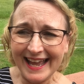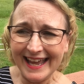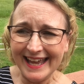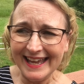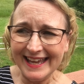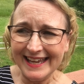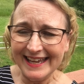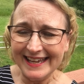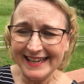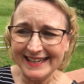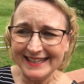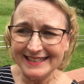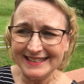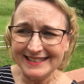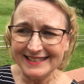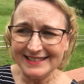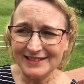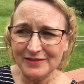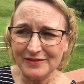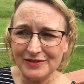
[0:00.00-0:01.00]

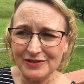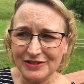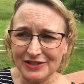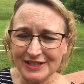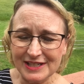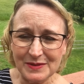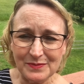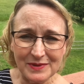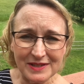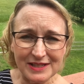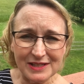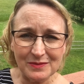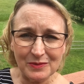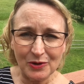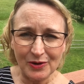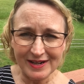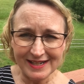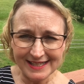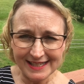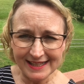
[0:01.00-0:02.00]
And so there's just been some
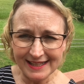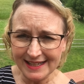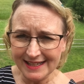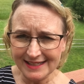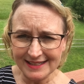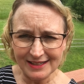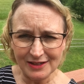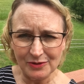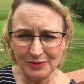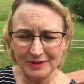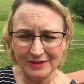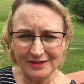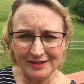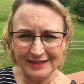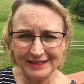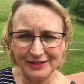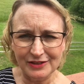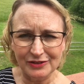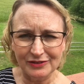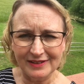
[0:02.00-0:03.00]
crazy things going
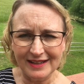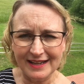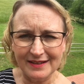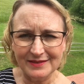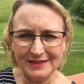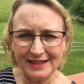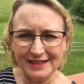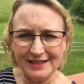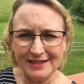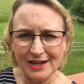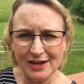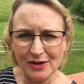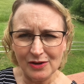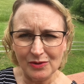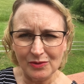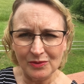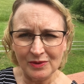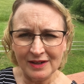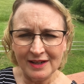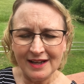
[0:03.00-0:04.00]
on in your lives, I
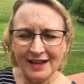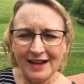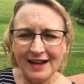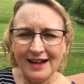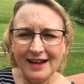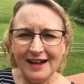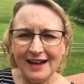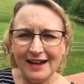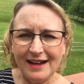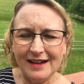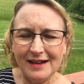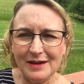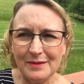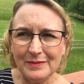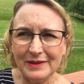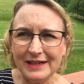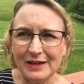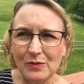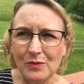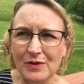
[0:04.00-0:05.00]
know.
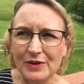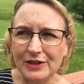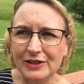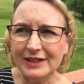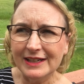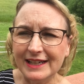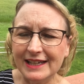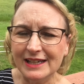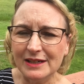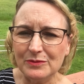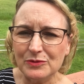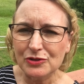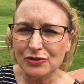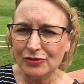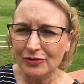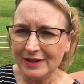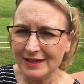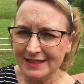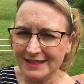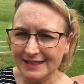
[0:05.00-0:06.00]
But I want you to keep
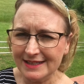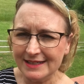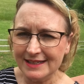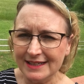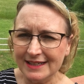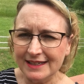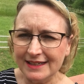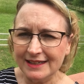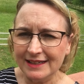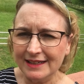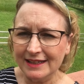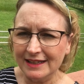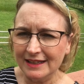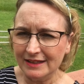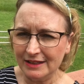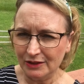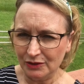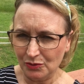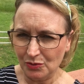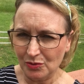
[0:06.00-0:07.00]
trusting in
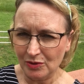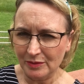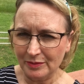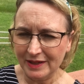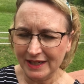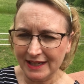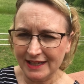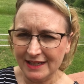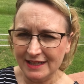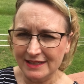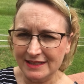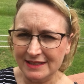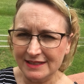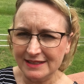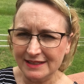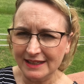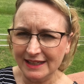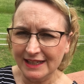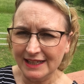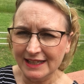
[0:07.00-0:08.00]
the Lord because
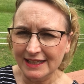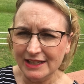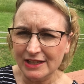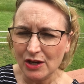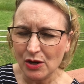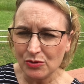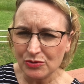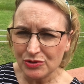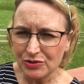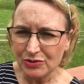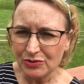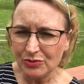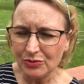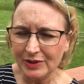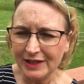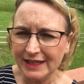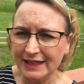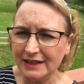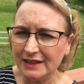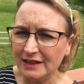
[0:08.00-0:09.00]
He knows you,
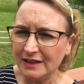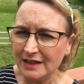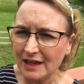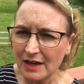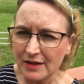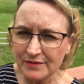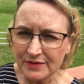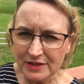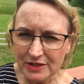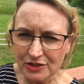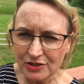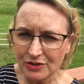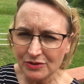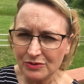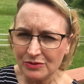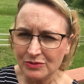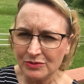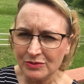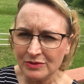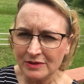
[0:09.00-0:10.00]
He loves
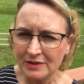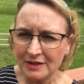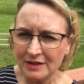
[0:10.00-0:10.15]
you.